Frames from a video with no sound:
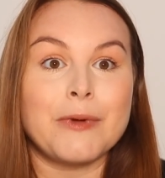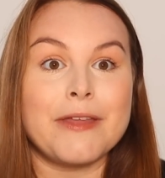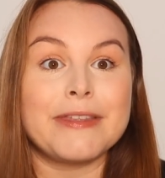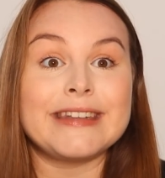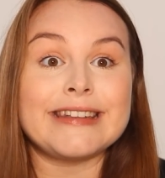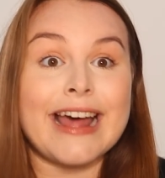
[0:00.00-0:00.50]

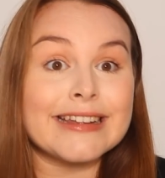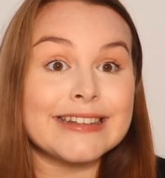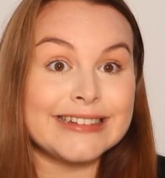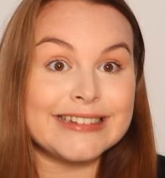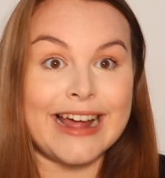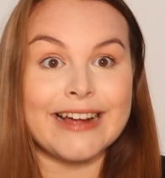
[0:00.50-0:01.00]
with sacks
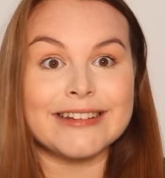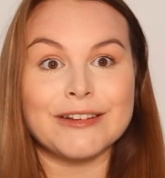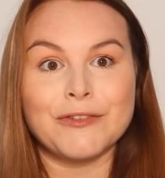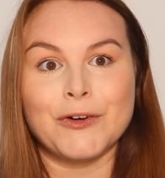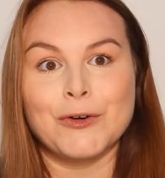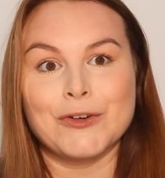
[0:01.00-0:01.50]
and sacks
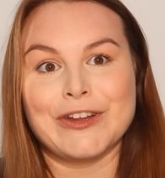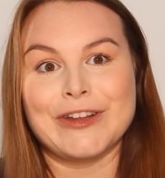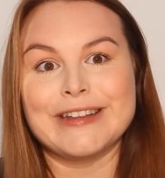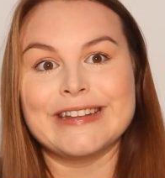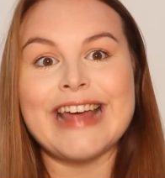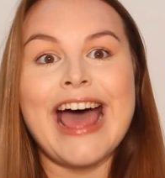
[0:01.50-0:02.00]
of
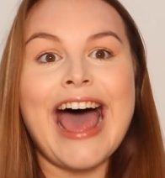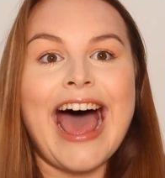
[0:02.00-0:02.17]
orders,